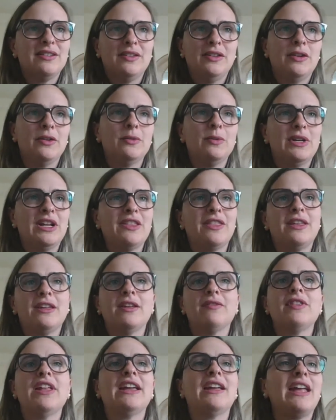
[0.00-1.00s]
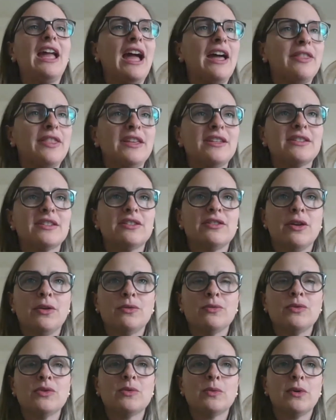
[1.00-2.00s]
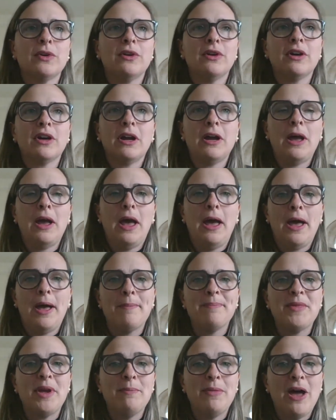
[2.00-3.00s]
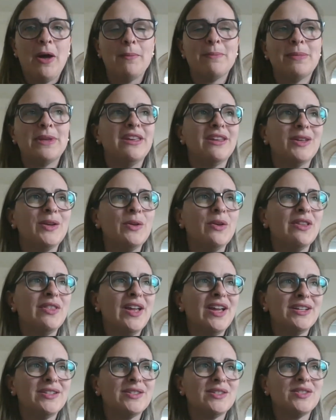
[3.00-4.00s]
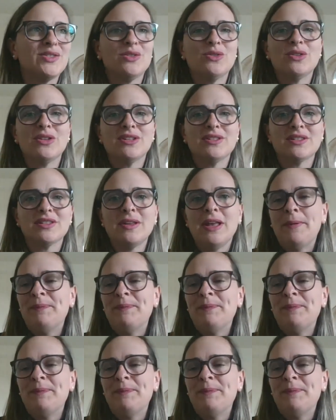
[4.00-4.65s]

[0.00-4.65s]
when I think of like Kathy Stone's work about being an online student